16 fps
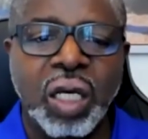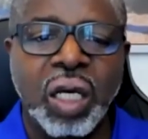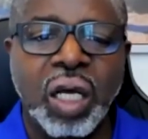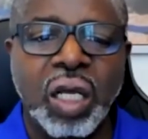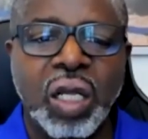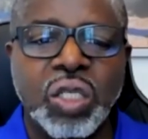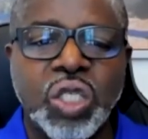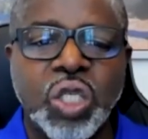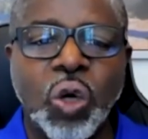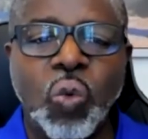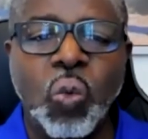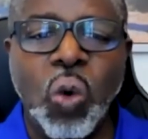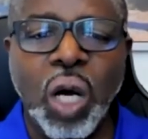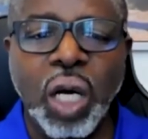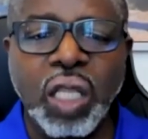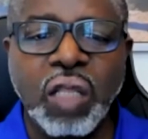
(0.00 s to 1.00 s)
So
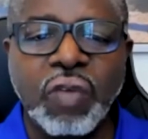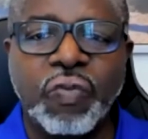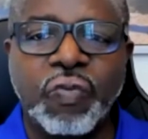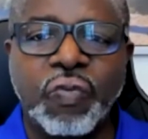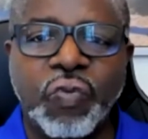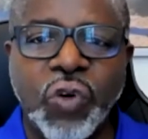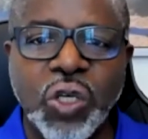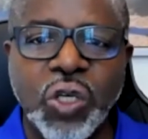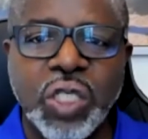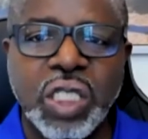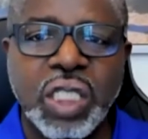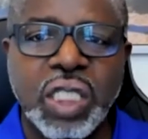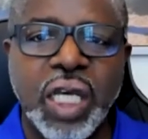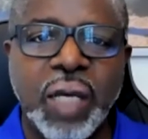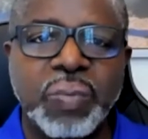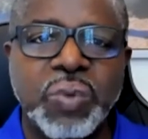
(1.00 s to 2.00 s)
one of the first
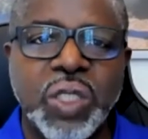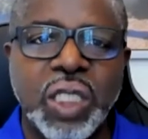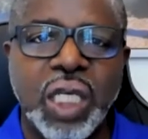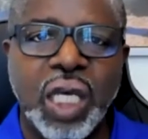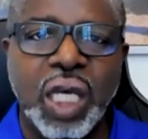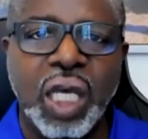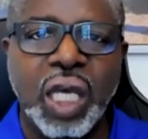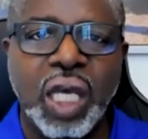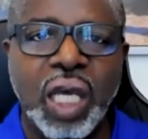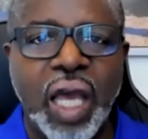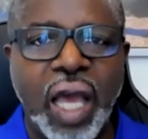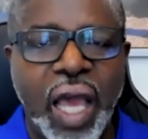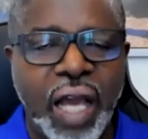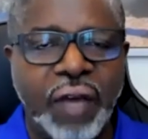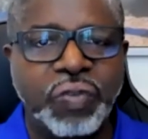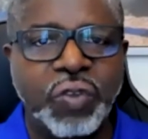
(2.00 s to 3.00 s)
steps
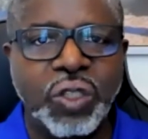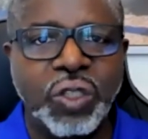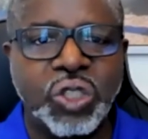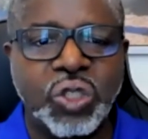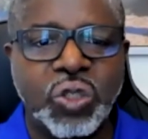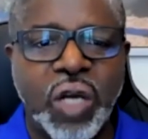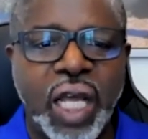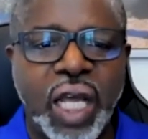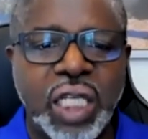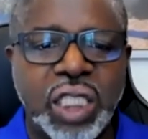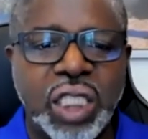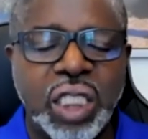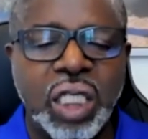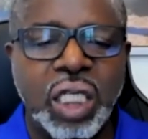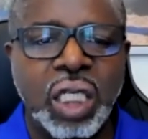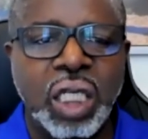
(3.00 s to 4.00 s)
after the strategy
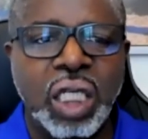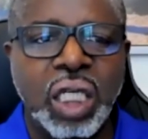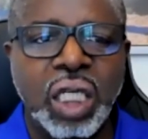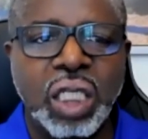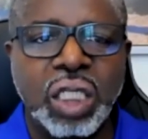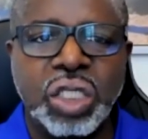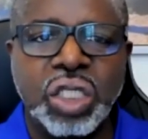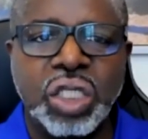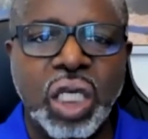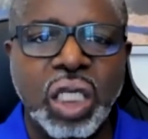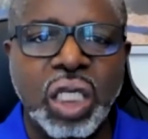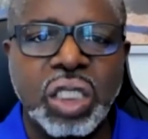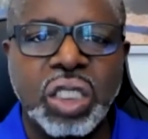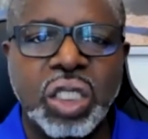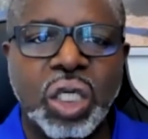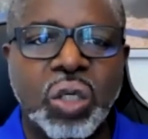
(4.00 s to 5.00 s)
is just
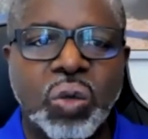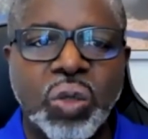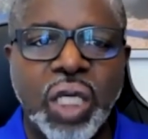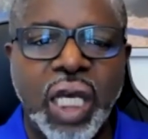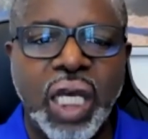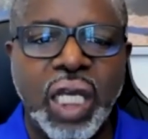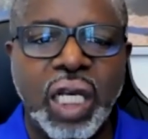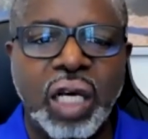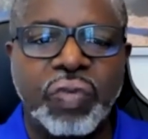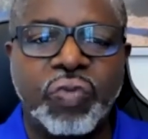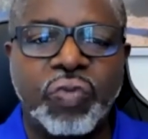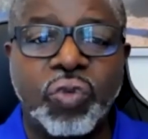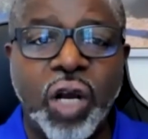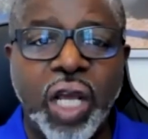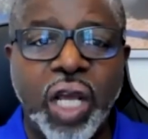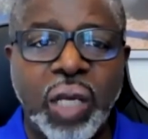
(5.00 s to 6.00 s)
to create a
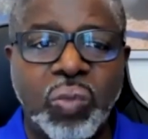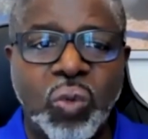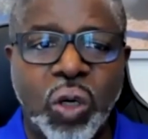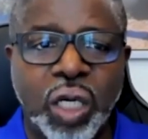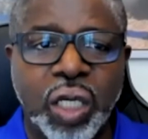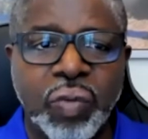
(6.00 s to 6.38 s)
framework.